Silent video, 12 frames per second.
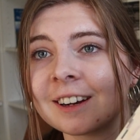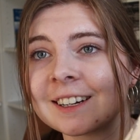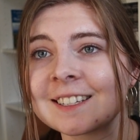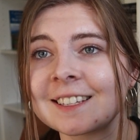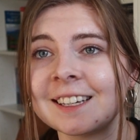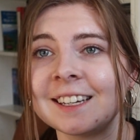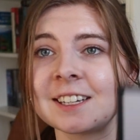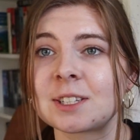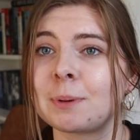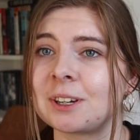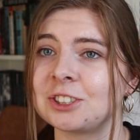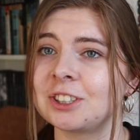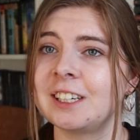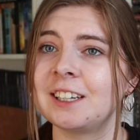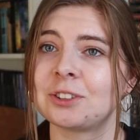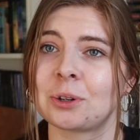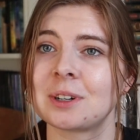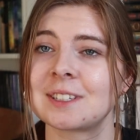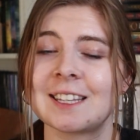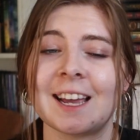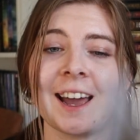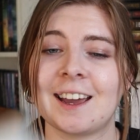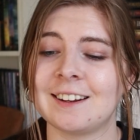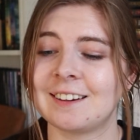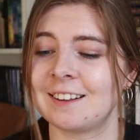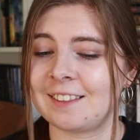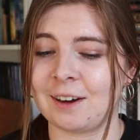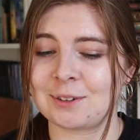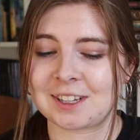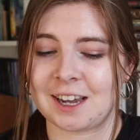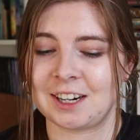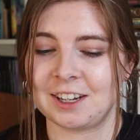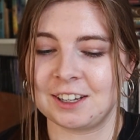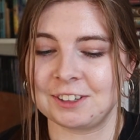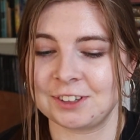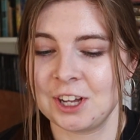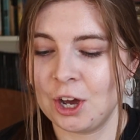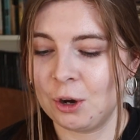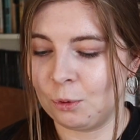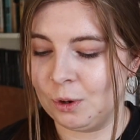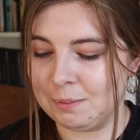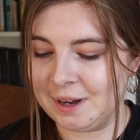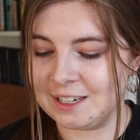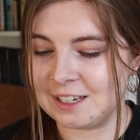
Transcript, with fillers: honestly, especially towards the end. That was kind of what my